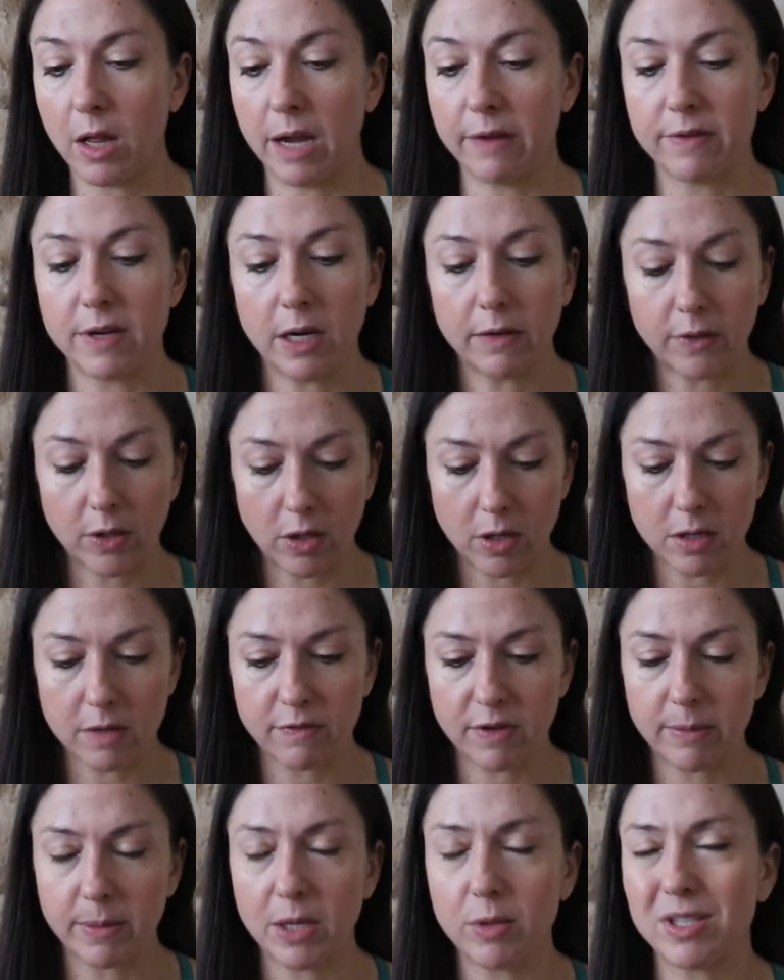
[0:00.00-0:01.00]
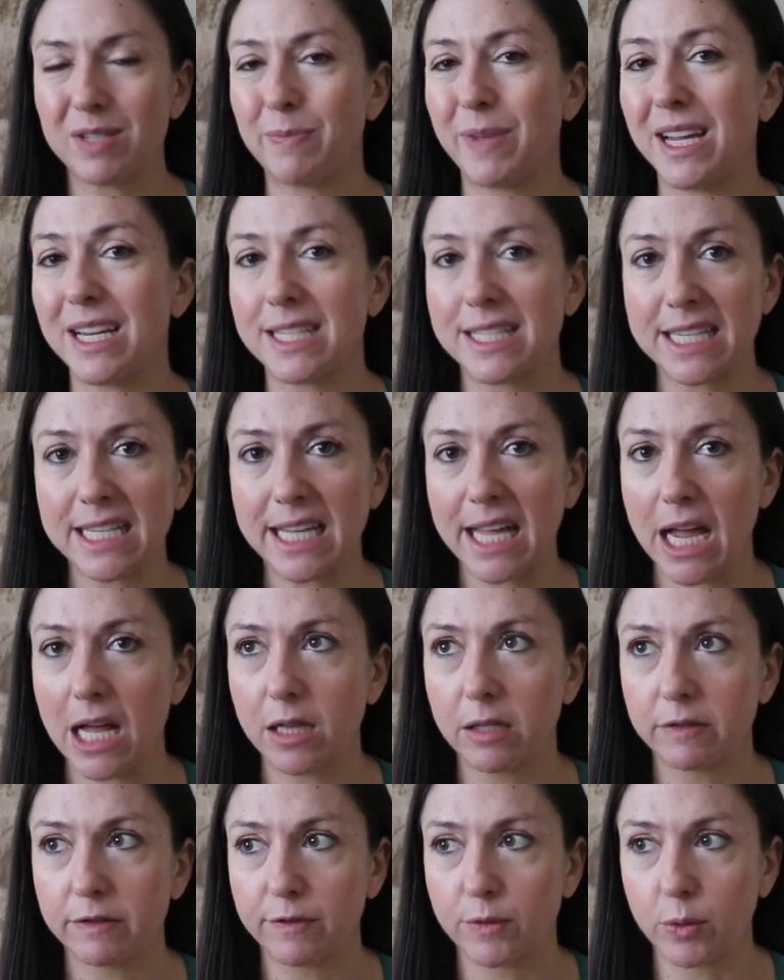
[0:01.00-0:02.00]
I've never heard of him. He was based in
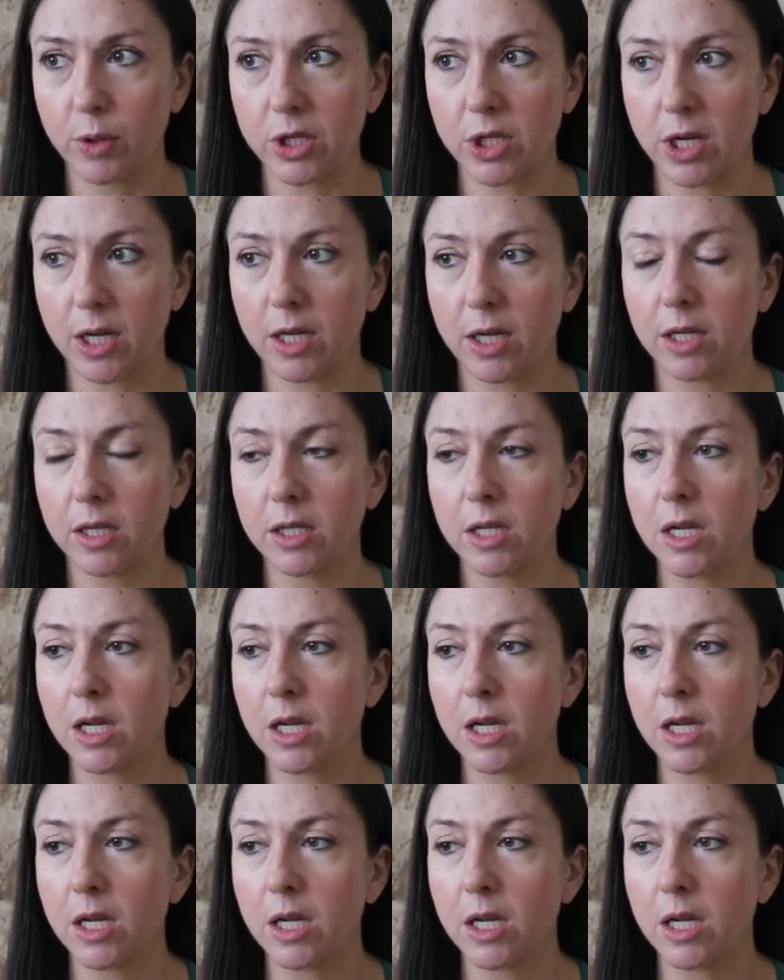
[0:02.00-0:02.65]
California